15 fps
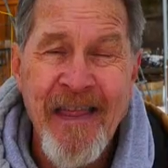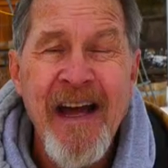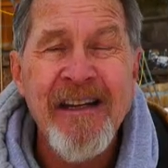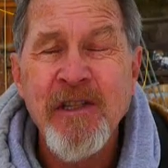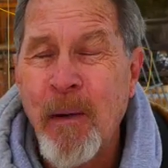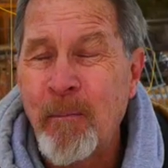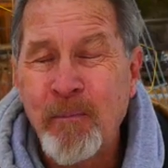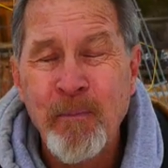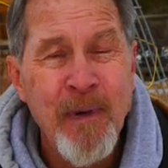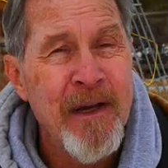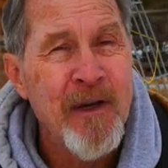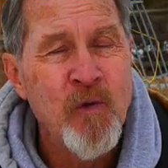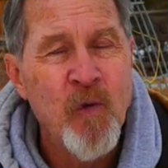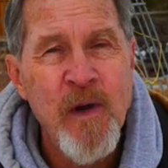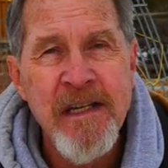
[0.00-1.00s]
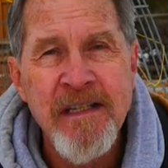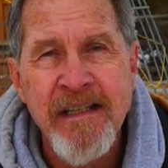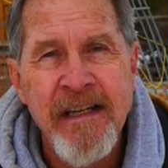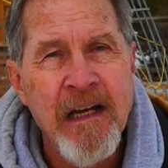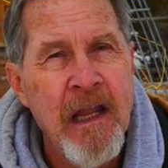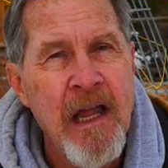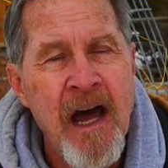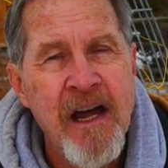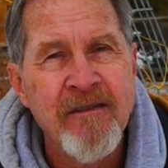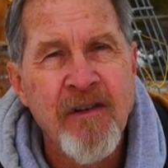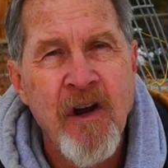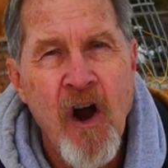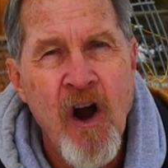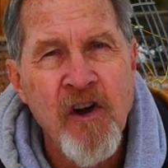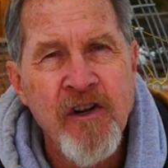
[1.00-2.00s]
And that's a big reason a lot
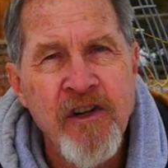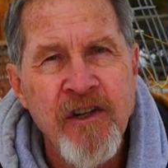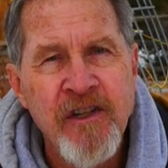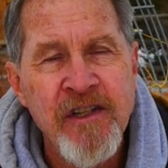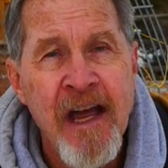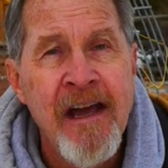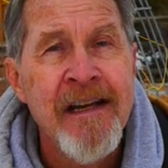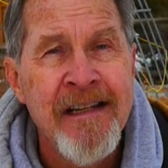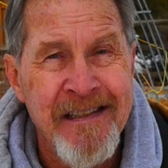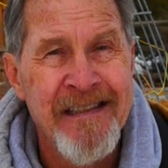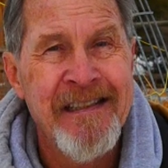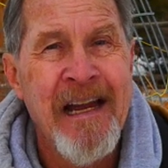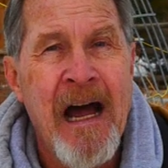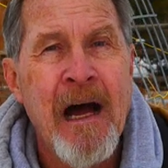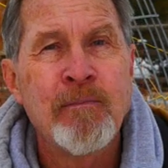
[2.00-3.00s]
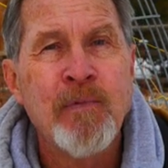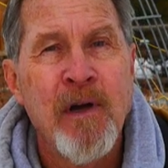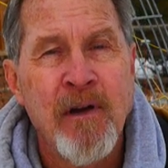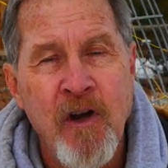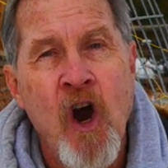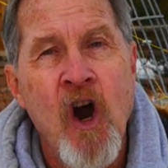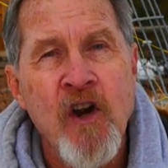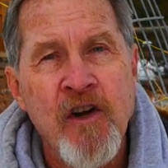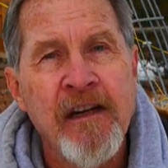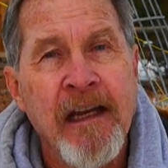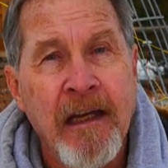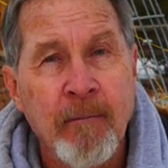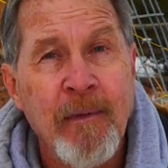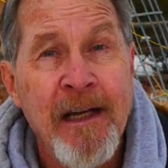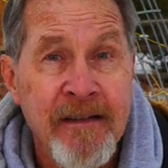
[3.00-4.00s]
of gardeners stop
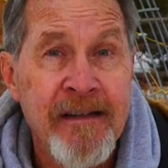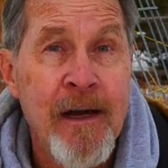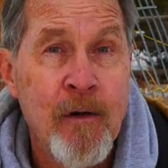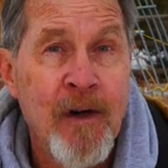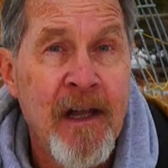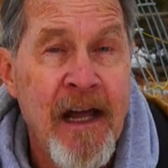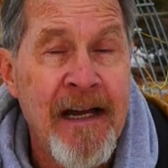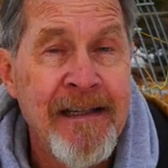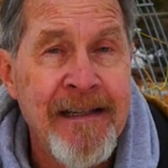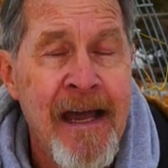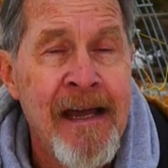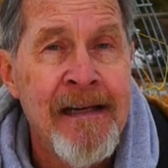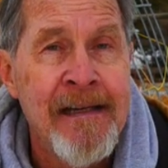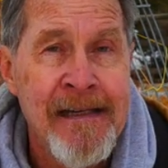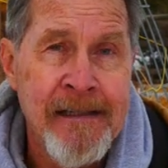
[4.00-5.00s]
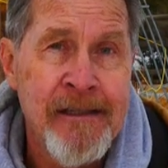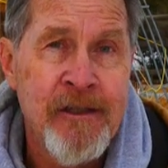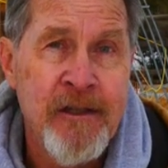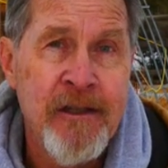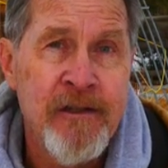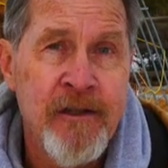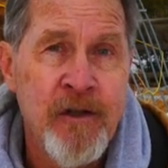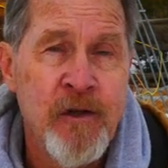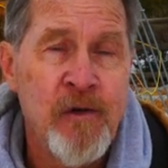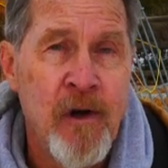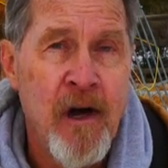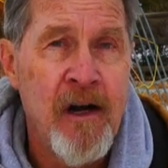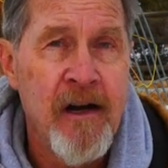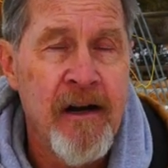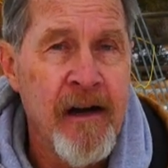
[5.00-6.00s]
gardening because they realize it's just too
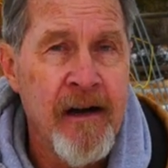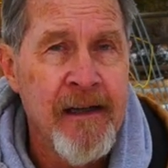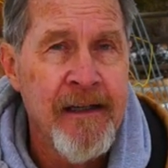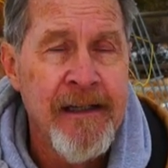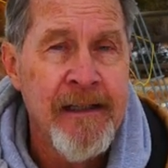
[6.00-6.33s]
hard.